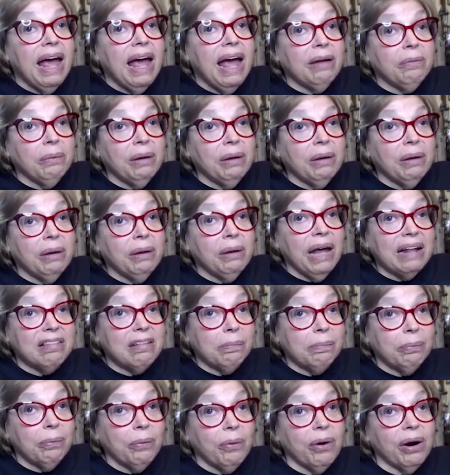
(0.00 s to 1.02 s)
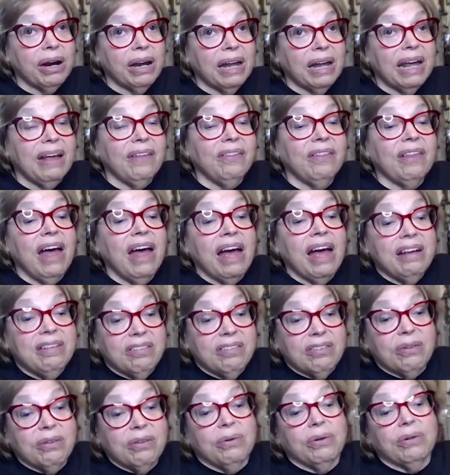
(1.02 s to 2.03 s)
And we had support in the
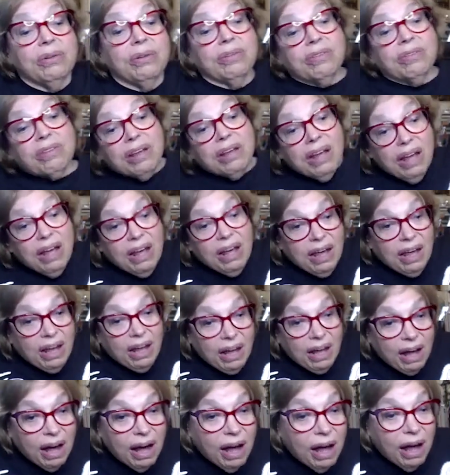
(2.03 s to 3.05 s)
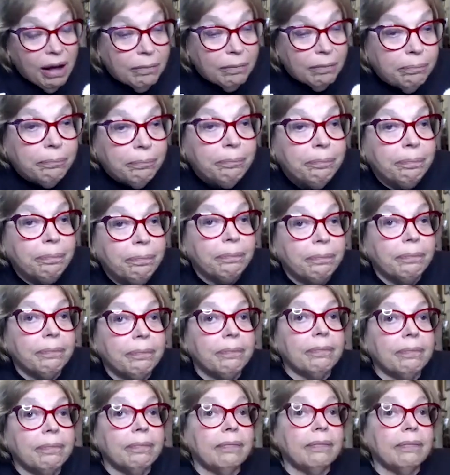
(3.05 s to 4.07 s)
high schools, you
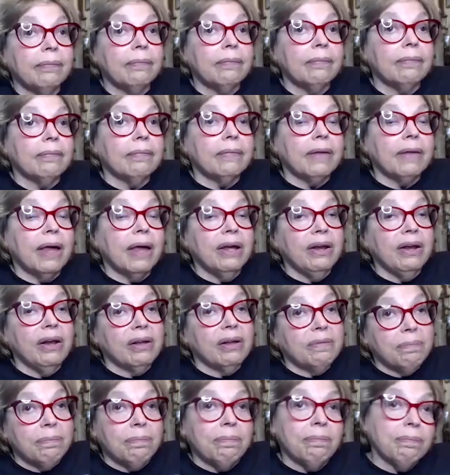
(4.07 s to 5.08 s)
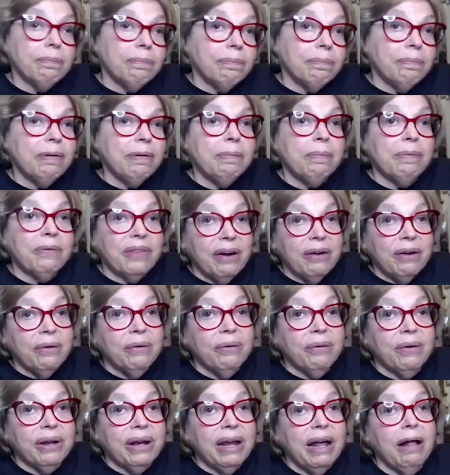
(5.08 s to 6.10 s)
know, people
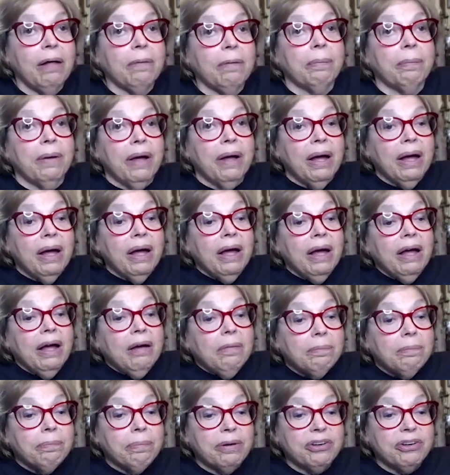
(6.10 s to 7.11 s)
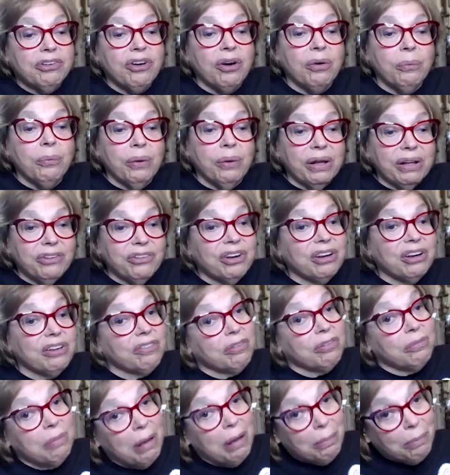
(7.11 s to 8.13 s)
there who could help push our
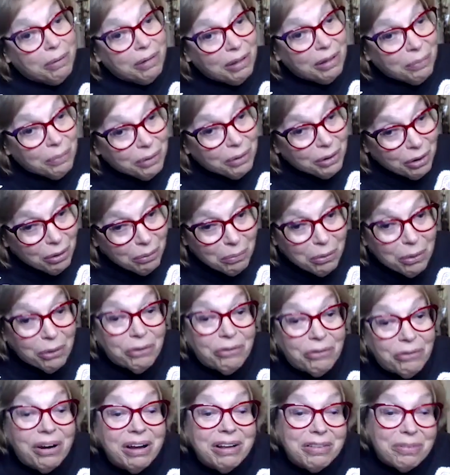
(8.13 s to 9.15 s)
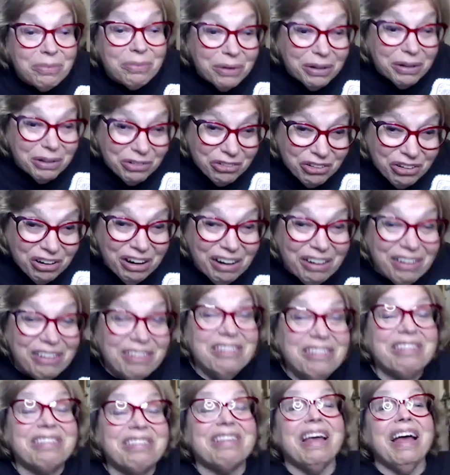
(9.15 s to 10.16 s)
wheelchairs. Remember, there were no motorized
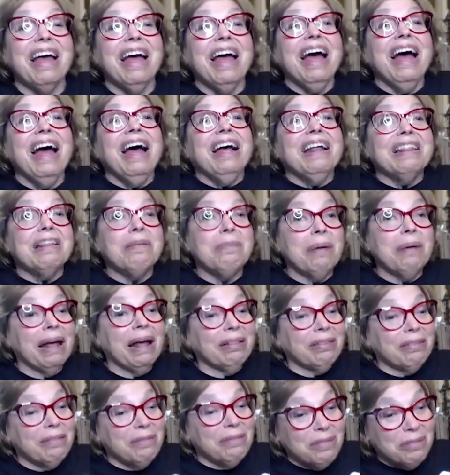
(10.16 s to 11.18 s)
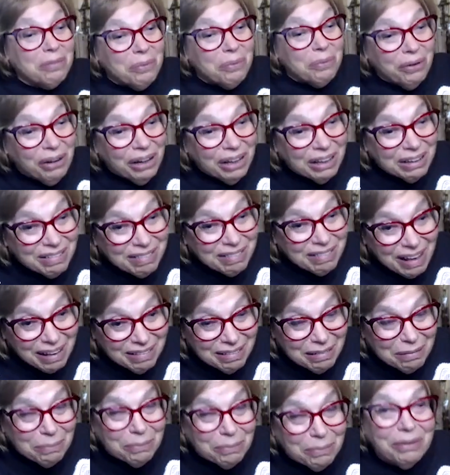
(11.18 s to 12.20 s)
wheelchairs. The bathrooms weren't
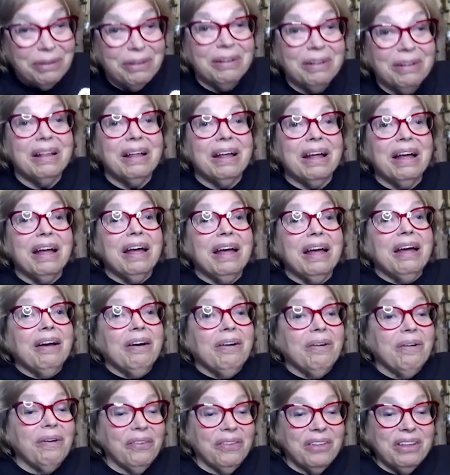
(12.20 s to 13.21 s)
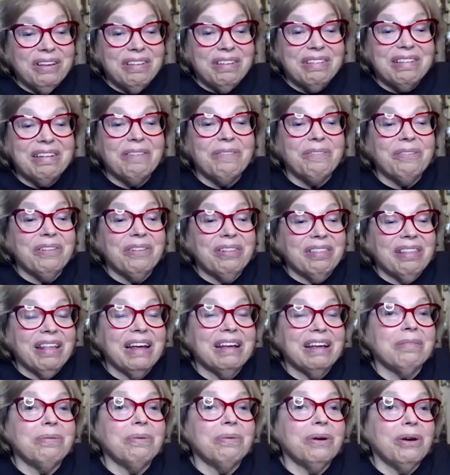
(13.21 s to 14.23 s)
accessible. All these different
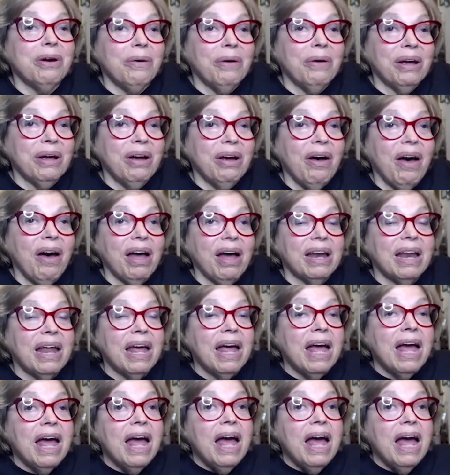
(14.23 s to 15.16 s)
things were going on.